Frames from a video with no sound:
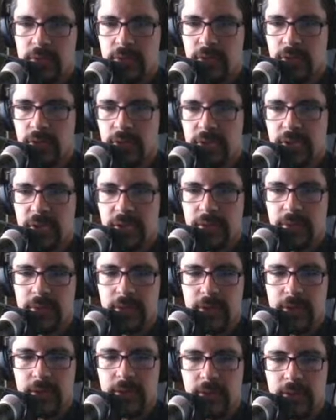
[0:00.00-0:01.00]
turn down
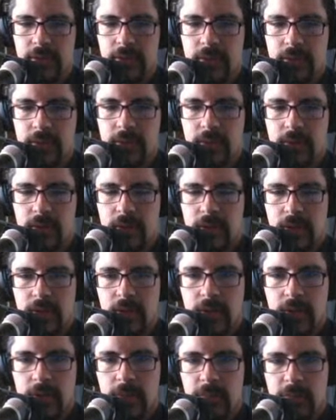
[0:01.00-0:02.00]

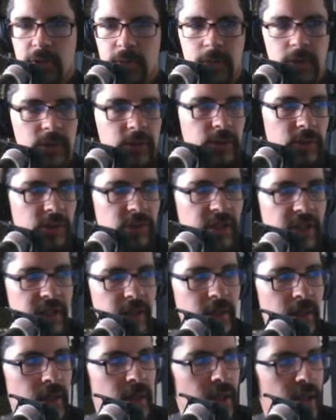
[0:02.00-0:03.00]
the promos for a
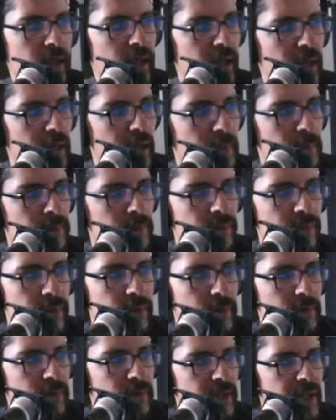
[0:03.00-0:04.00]
second.
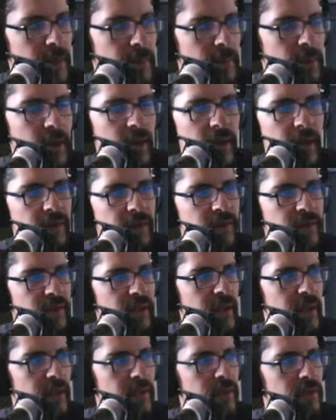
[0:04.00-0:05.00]
So yeah, Paul, I
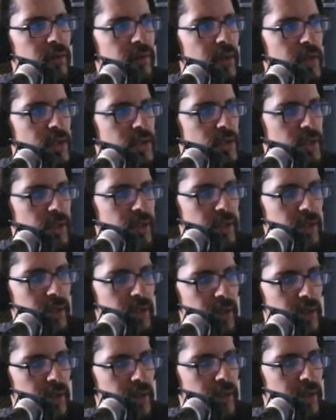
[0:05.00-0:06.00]
saw your question there.